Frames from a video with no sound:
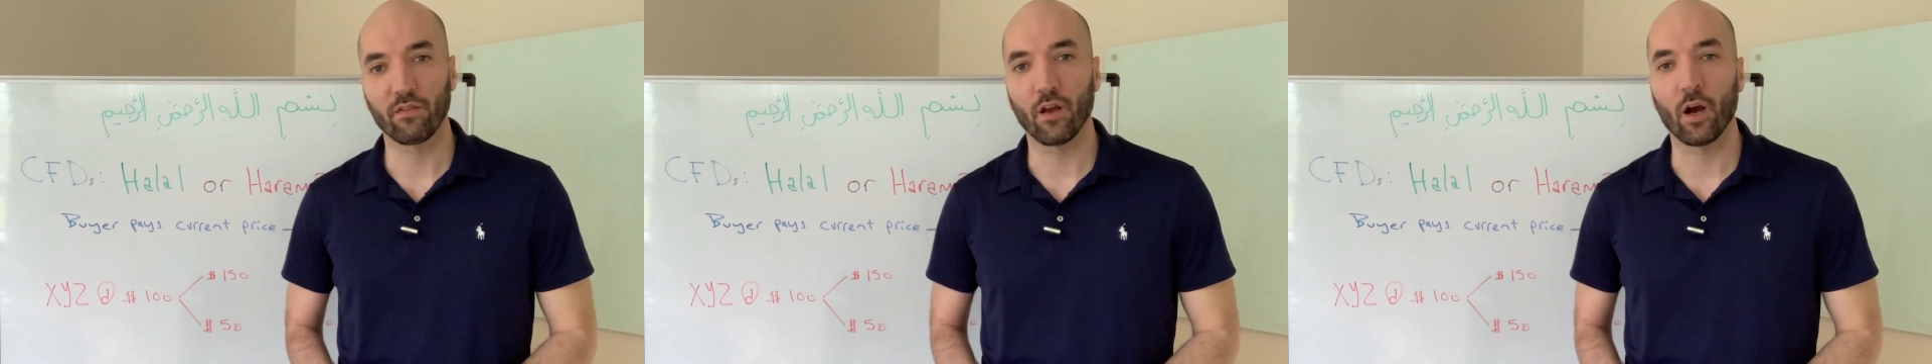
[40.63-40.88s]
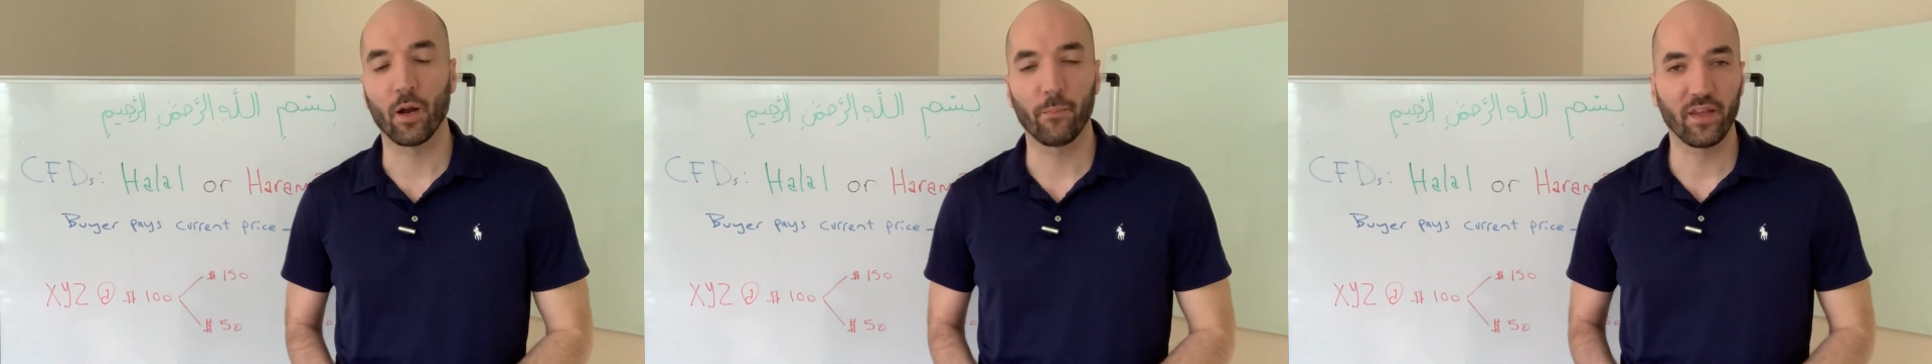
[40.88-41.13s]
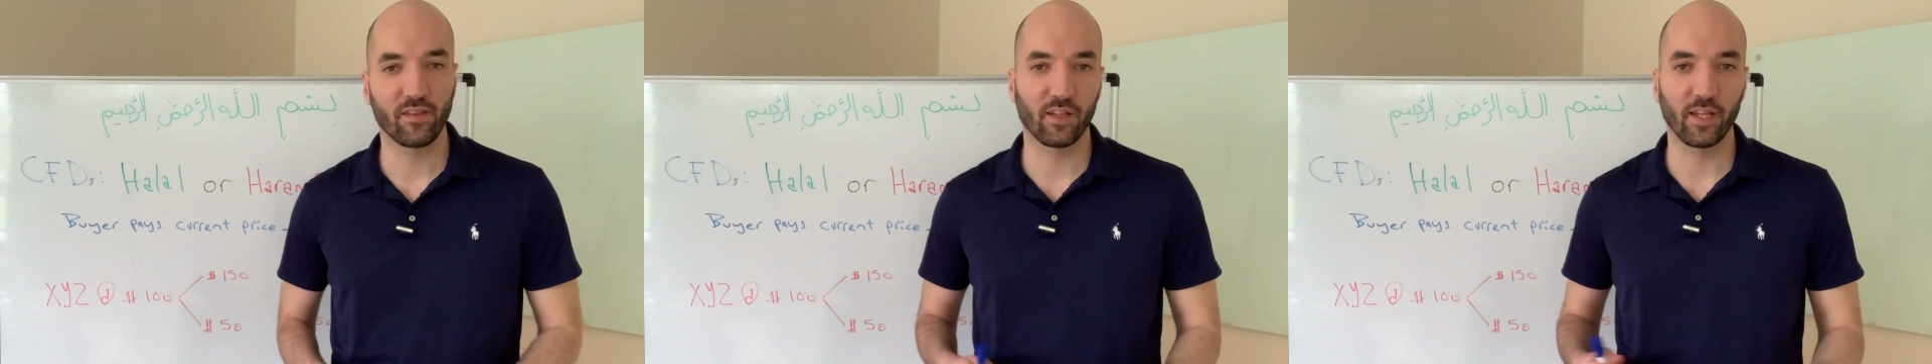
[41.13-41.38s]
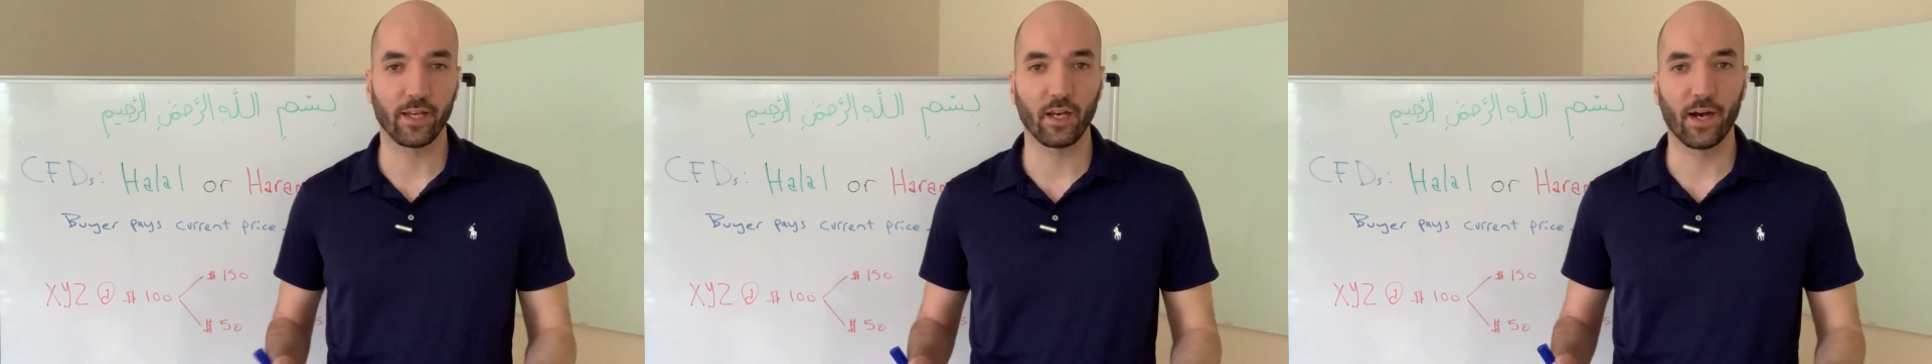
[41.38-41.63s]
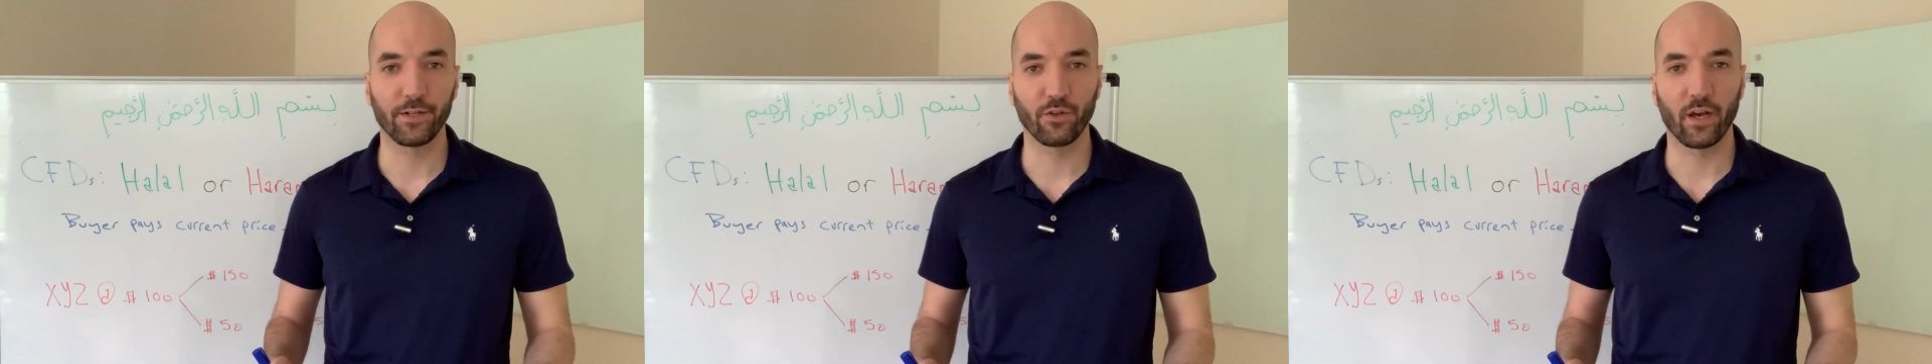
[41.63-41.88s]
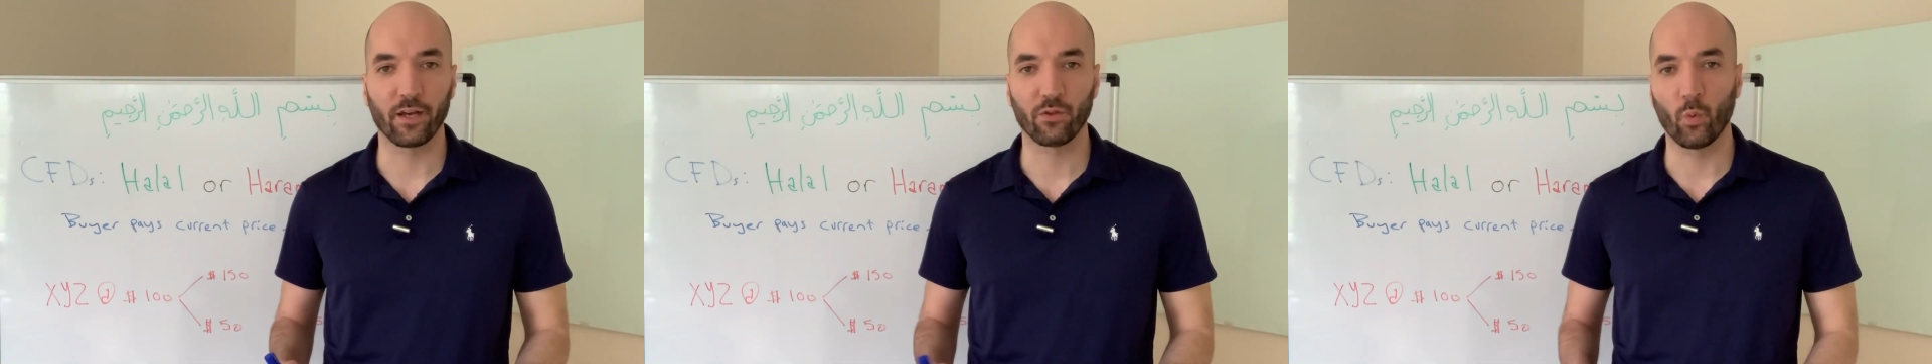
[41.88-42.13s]
are basically
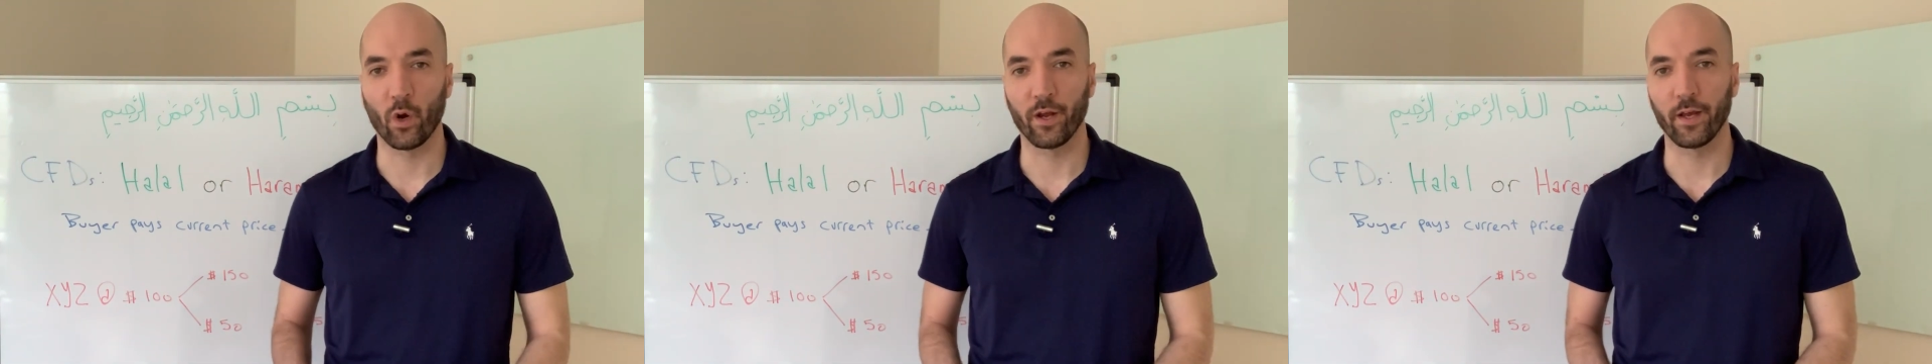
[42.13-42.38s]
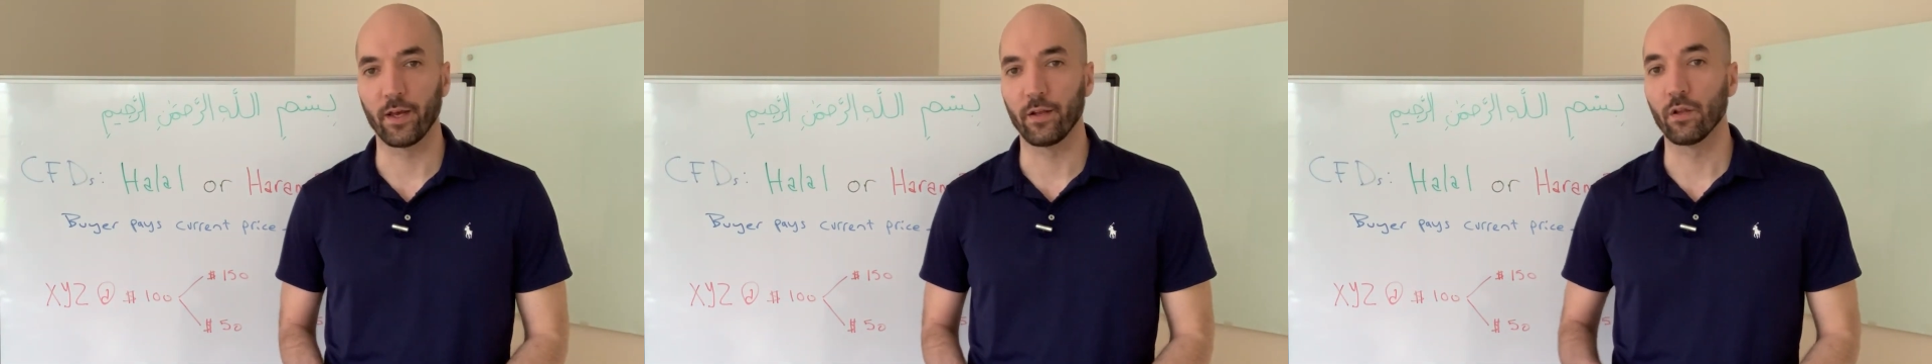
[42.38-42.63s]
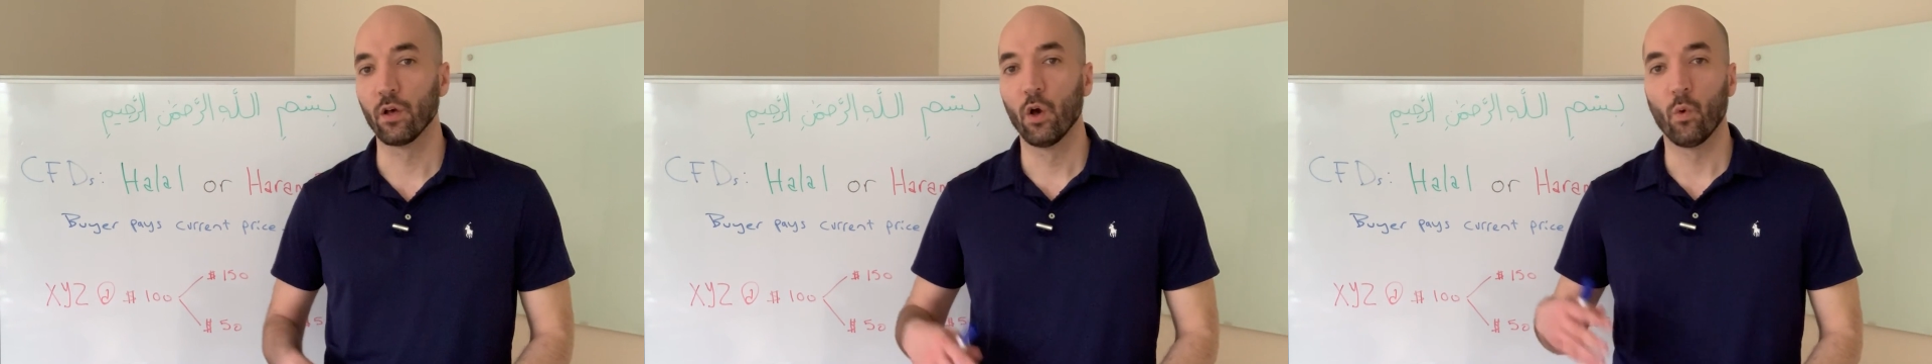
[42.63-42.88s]
contracts wherein